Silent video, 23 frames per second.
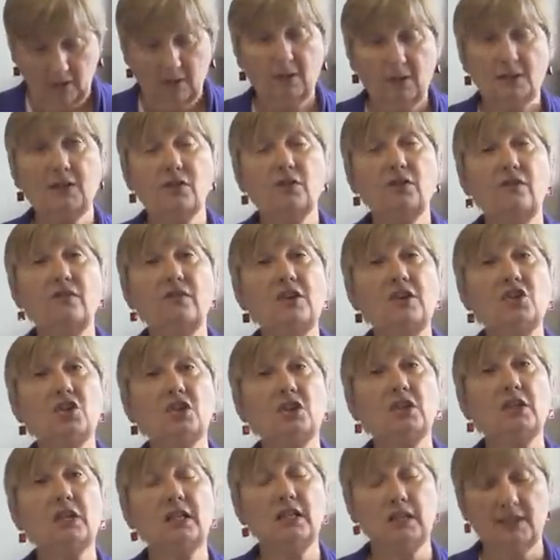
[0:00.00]
So the
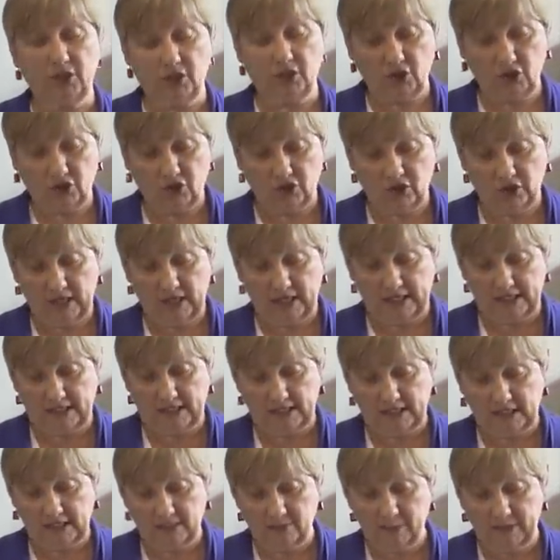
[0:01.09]
vision is to
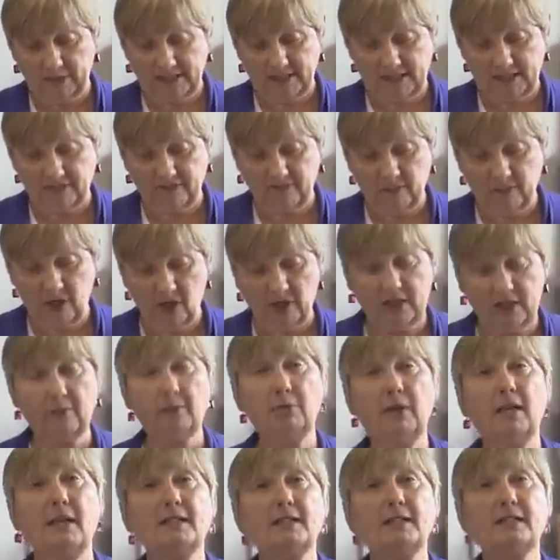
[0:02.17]
create a competitive
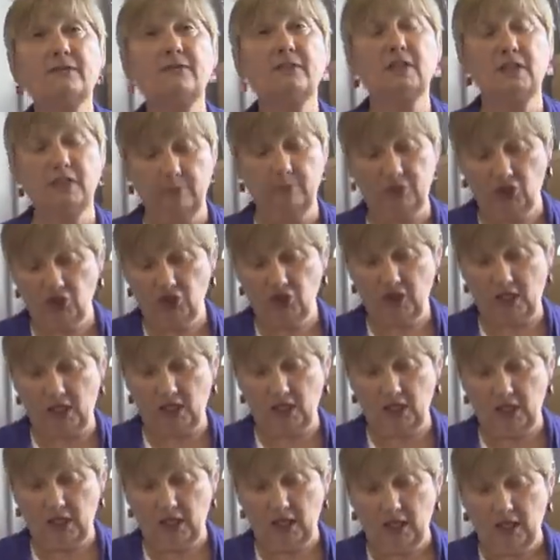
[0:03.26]
marketplace for
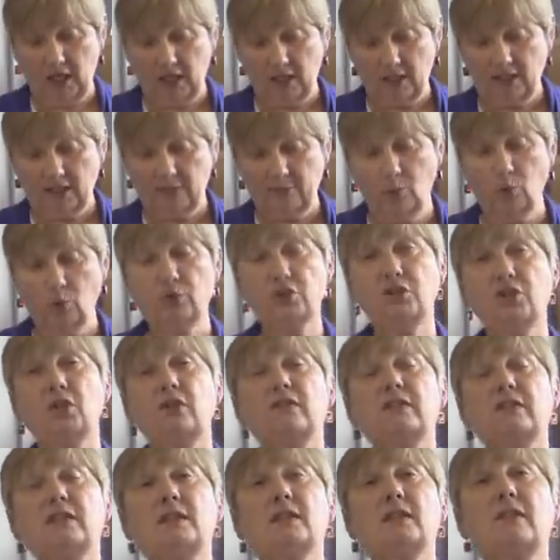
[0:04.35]
commissioning support
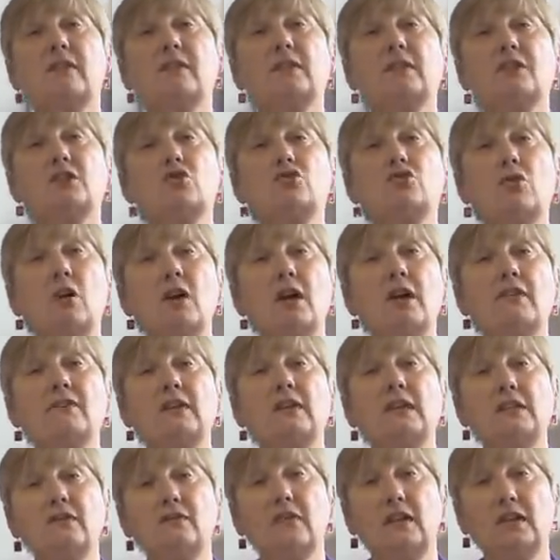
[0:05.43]
services that drive
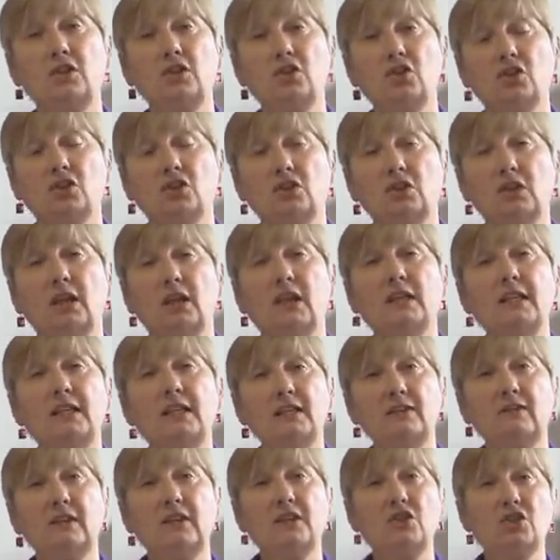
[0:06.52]
innovation, and
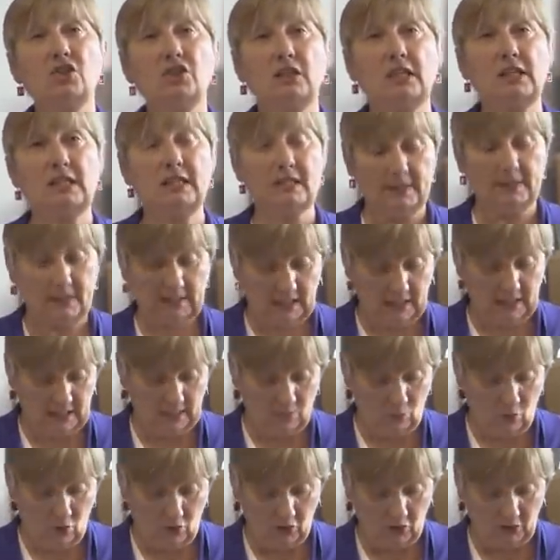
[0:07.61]
innovation is the
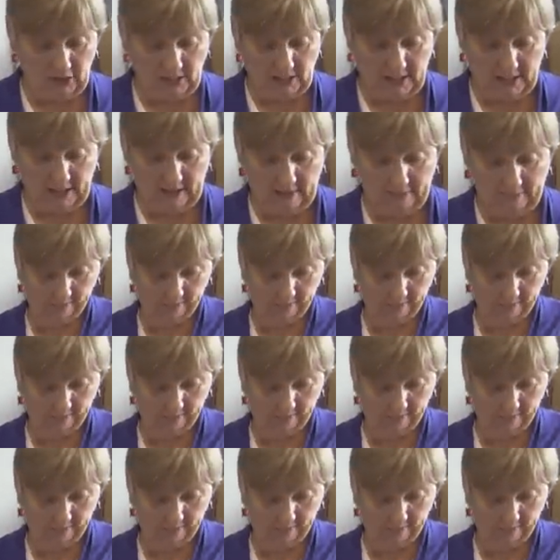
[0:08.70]
key word here.